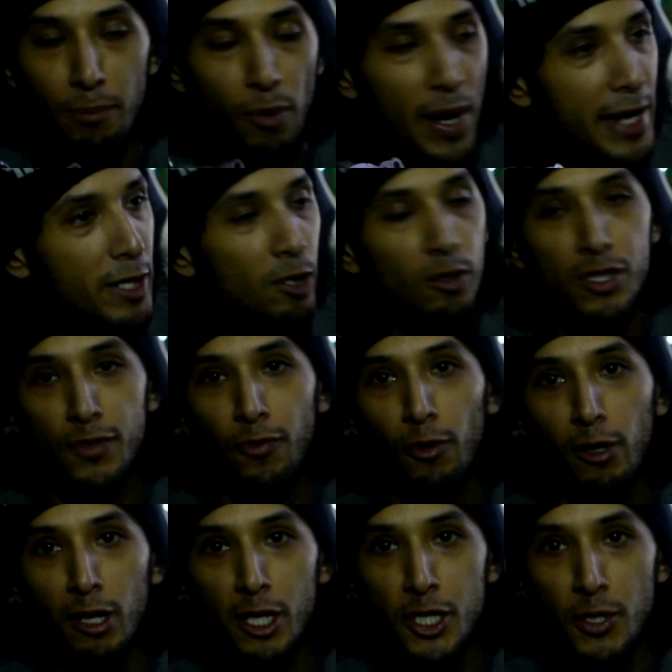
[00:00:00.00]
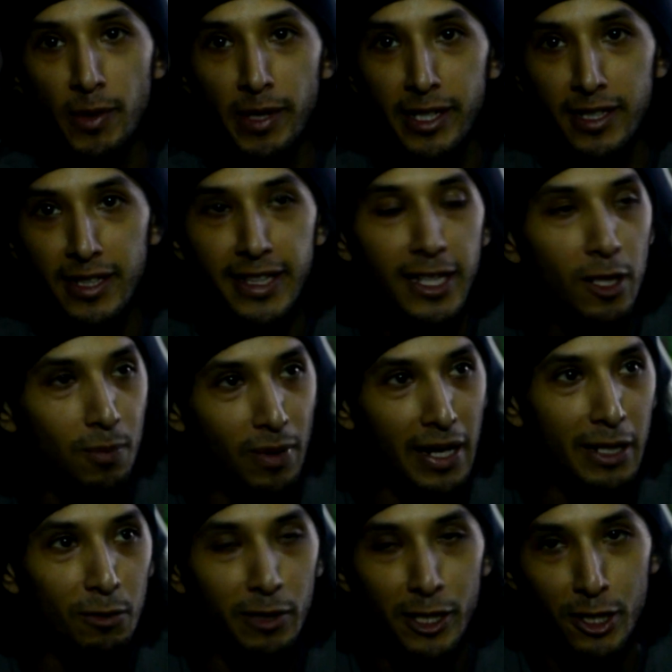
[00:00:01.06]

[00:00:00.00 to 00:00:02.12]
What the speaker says: Brand new, it's 400. The dealer probably would have